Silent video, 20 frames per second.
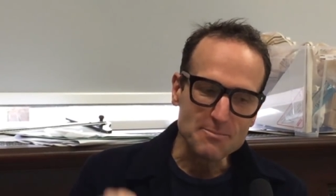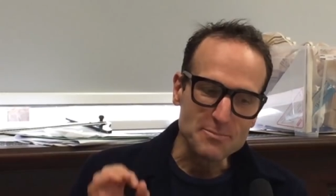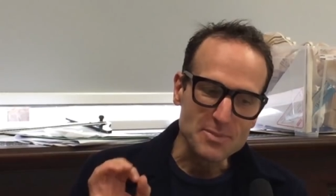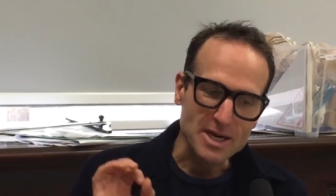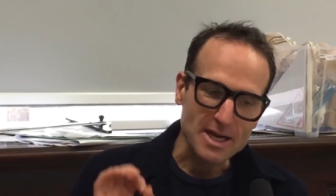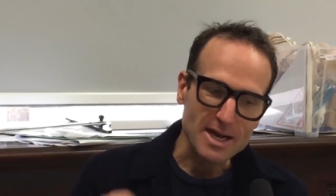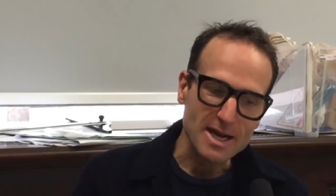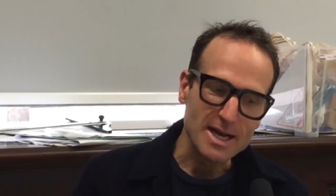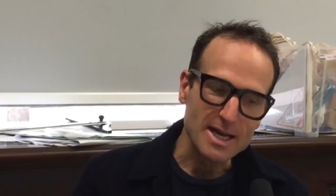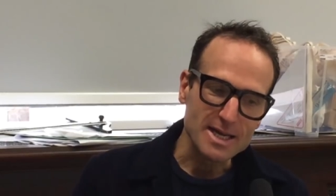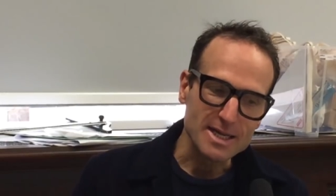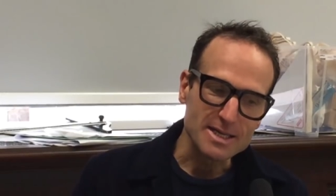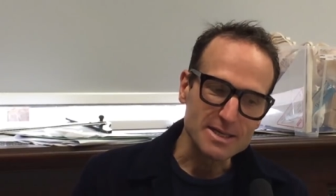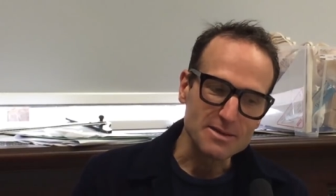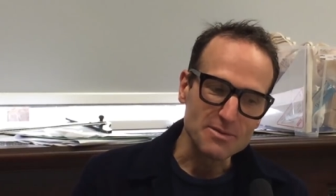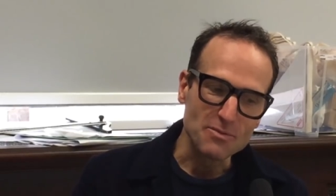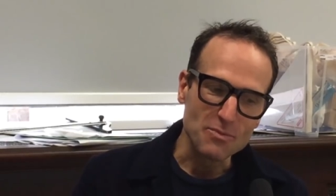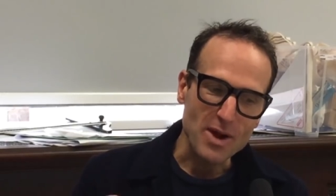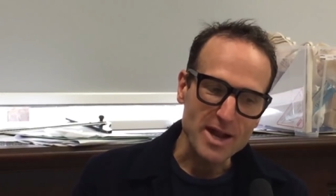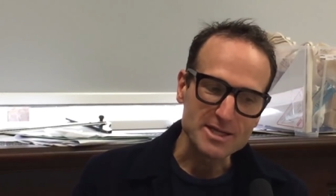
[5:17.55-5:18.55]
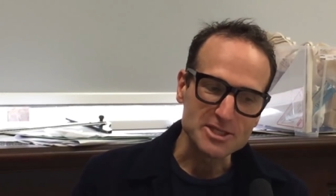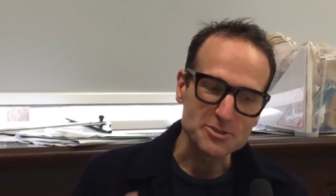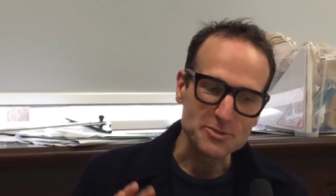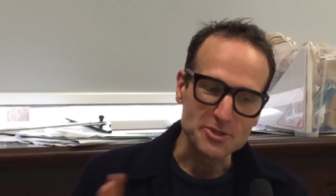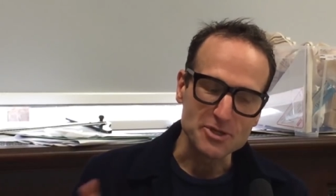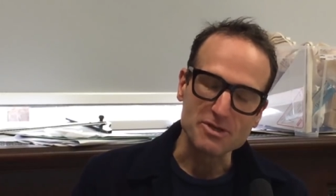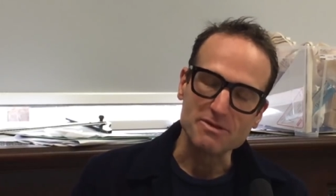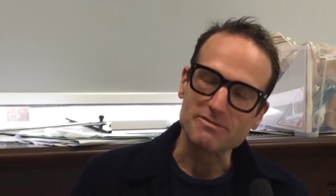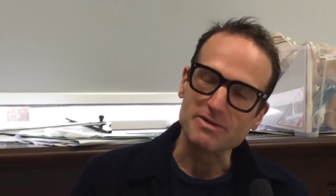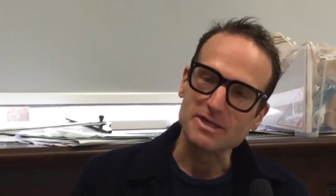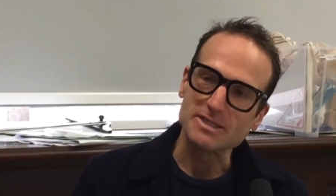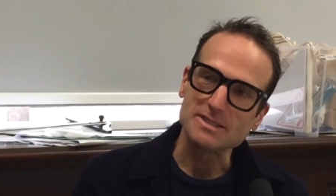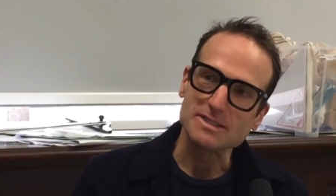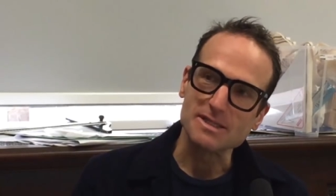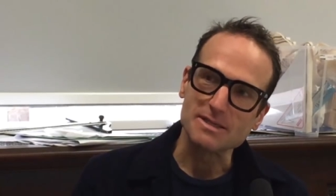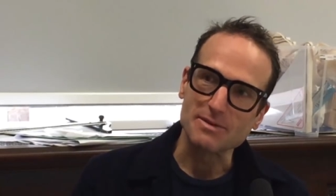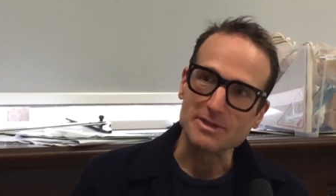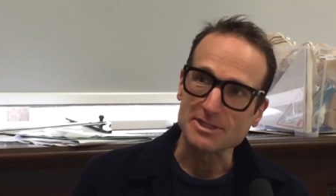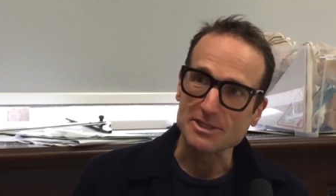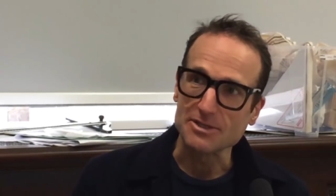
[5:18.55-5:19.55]
But I went to a
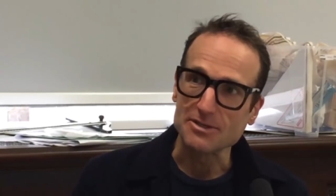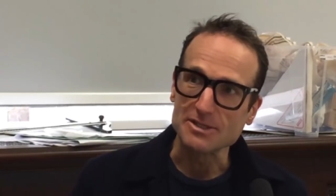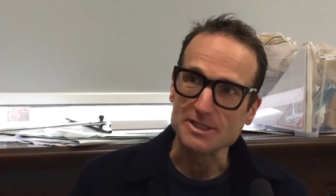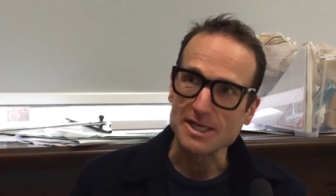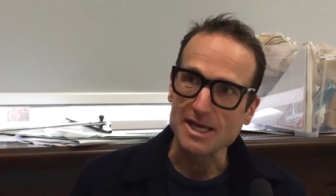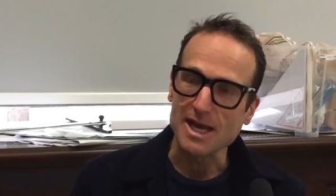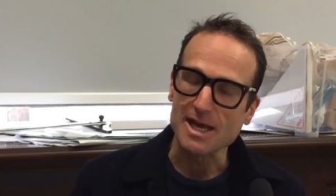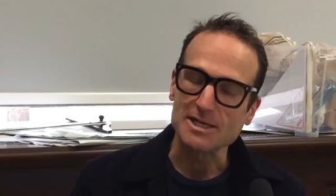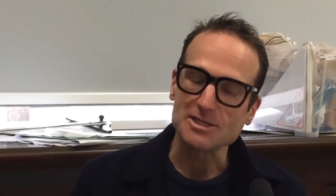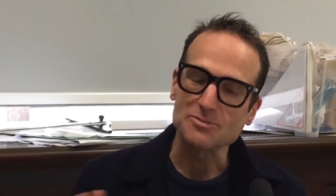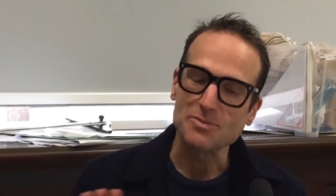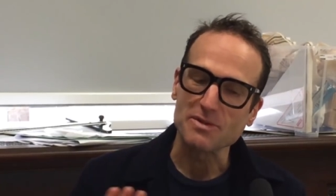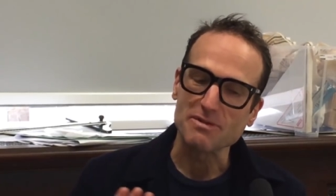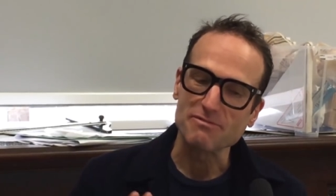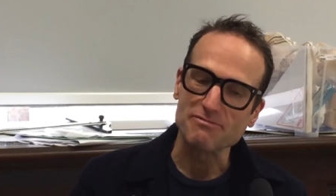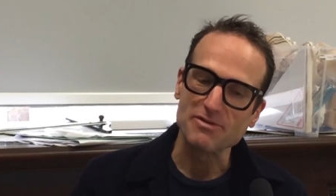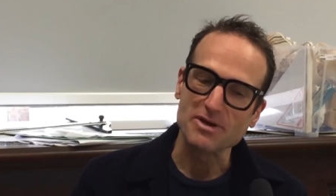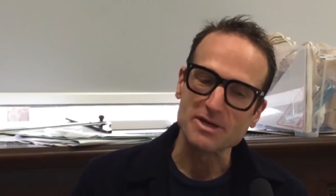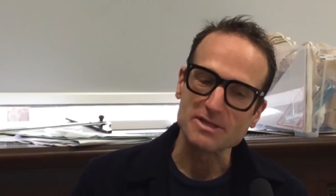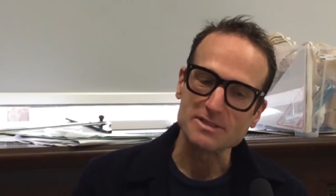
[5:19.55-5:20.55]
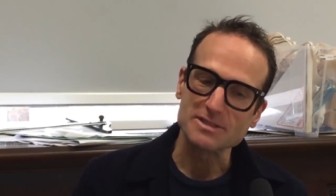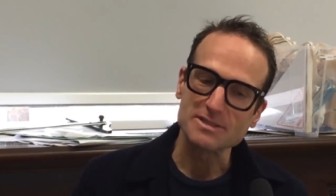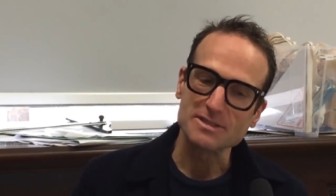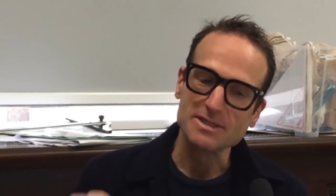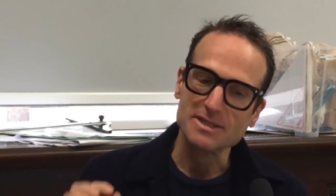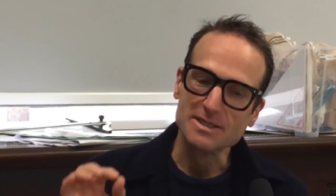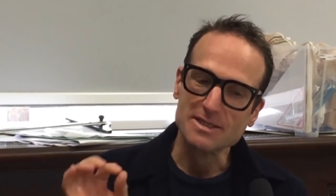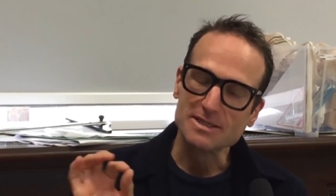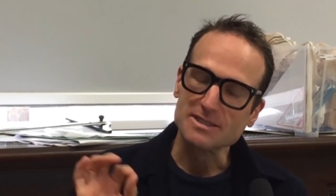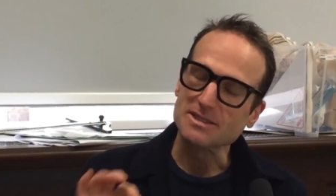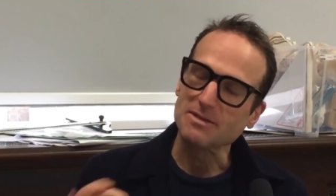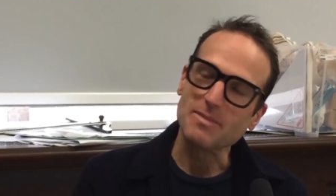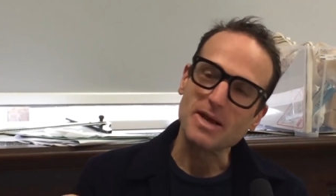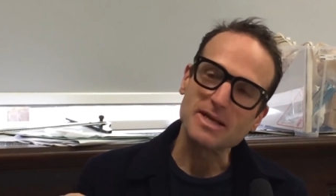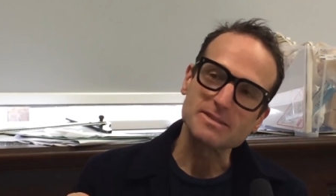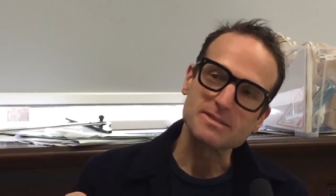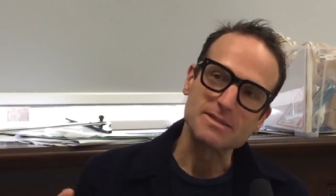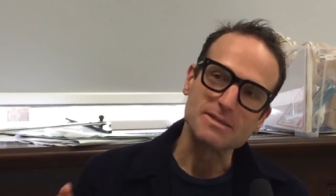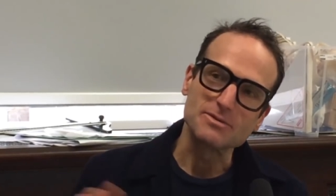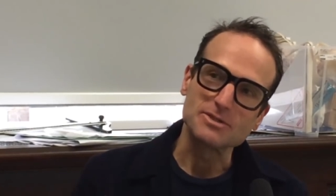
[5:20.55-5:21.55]
university, went to U T S, where the first
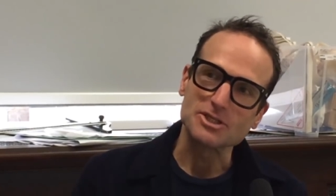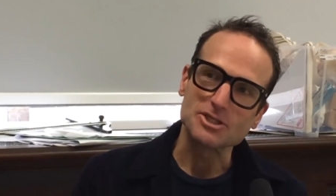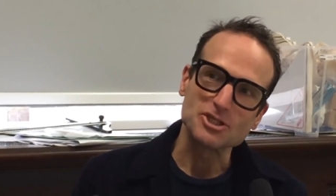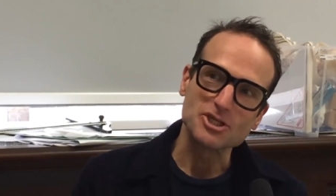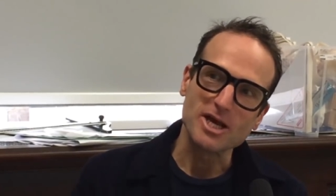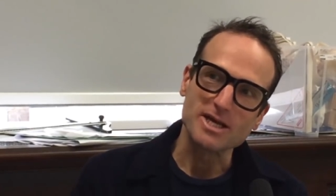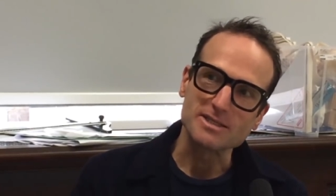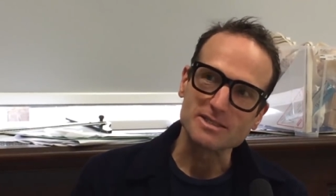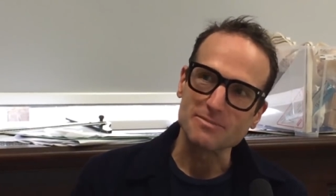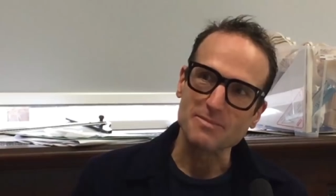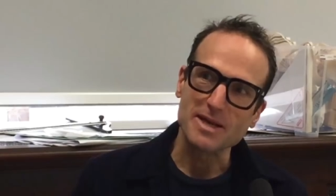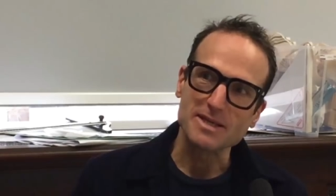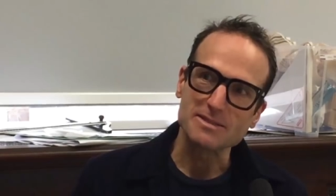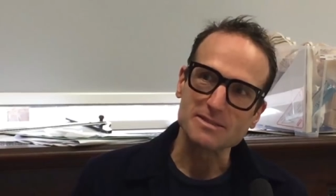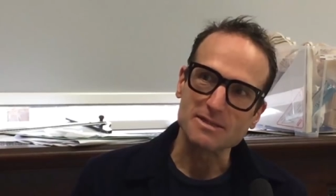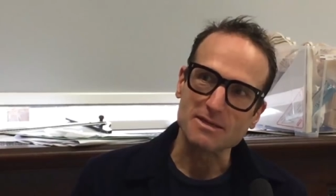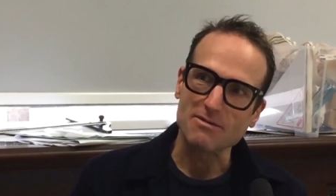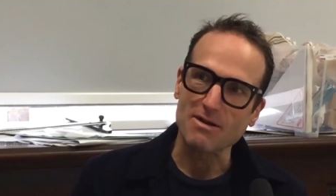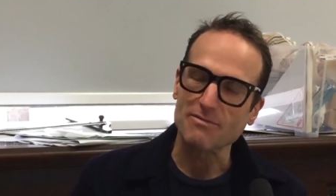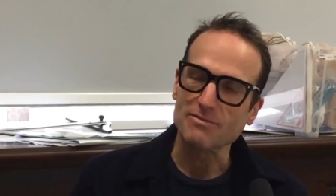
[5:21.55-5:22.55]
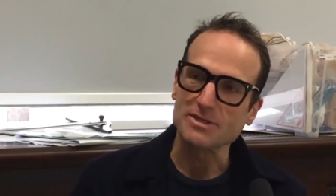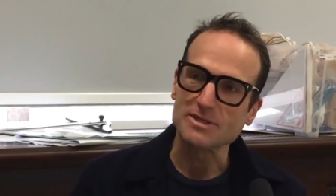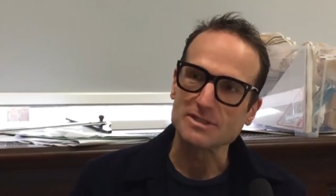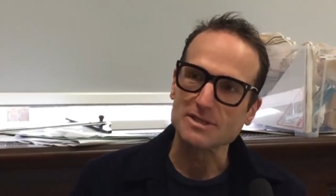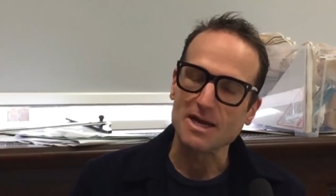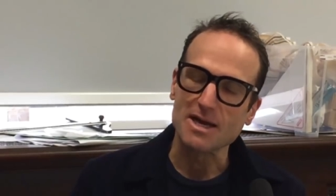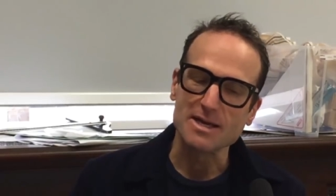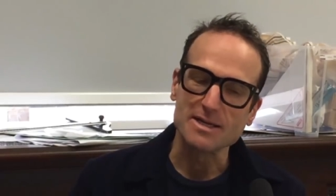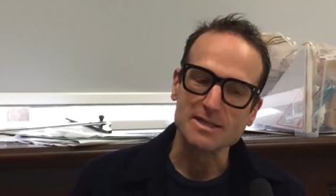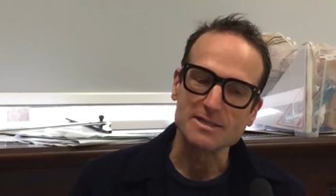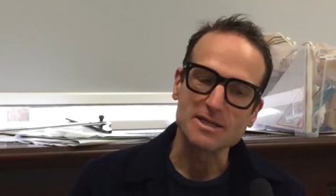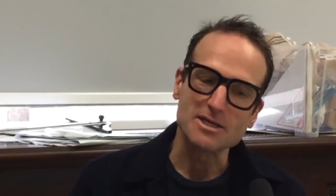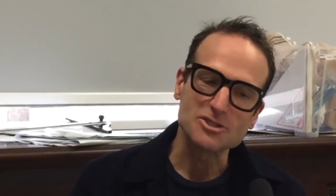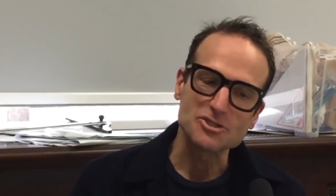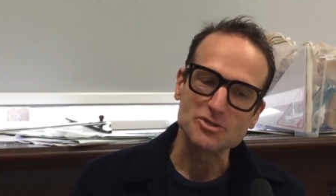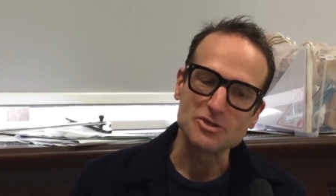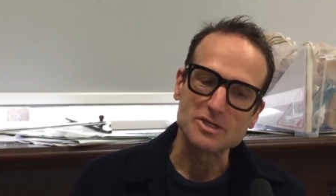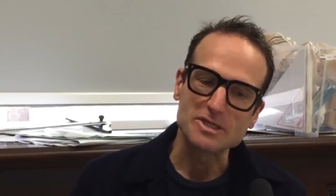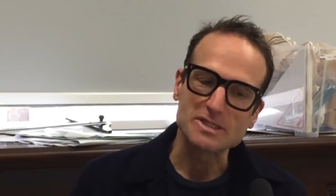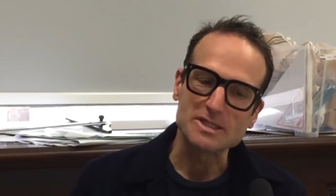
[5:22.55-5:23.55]
semester was a shared semester, graphic design,
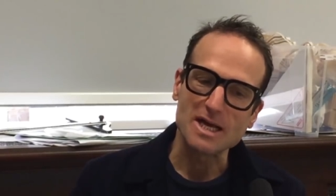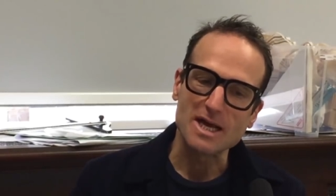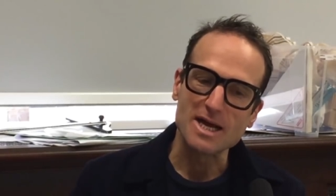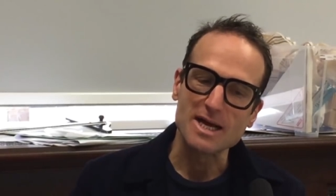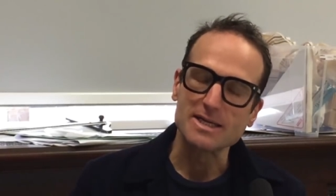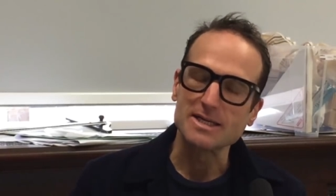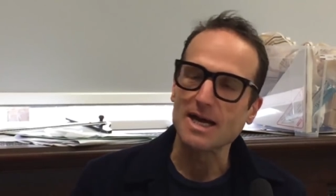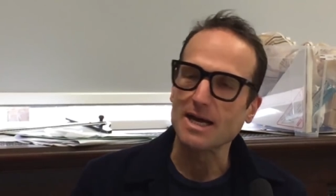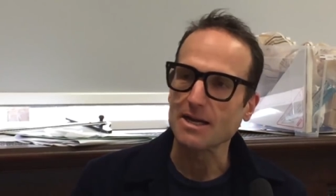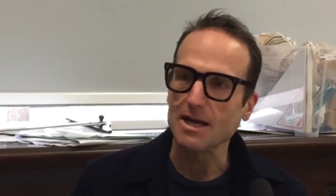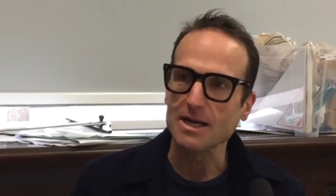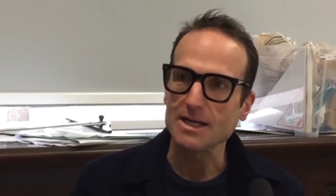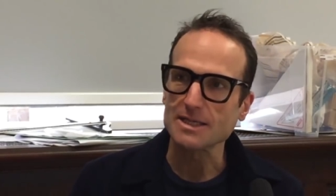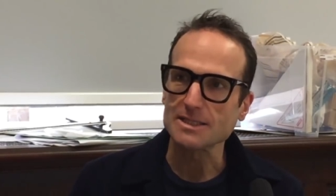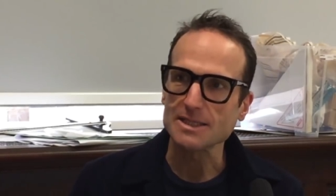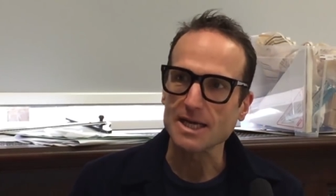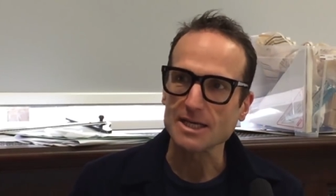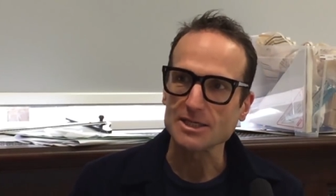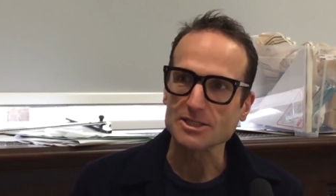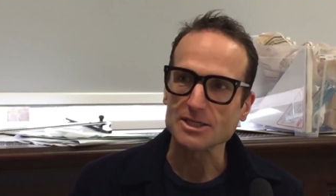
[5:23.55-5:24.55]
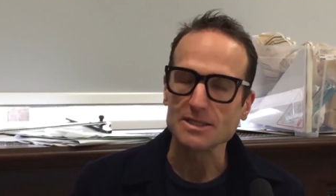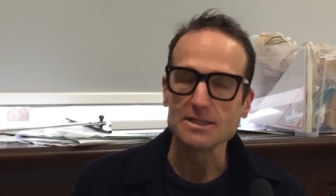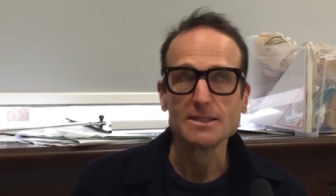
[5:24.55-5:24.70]
industrial design, and architecture.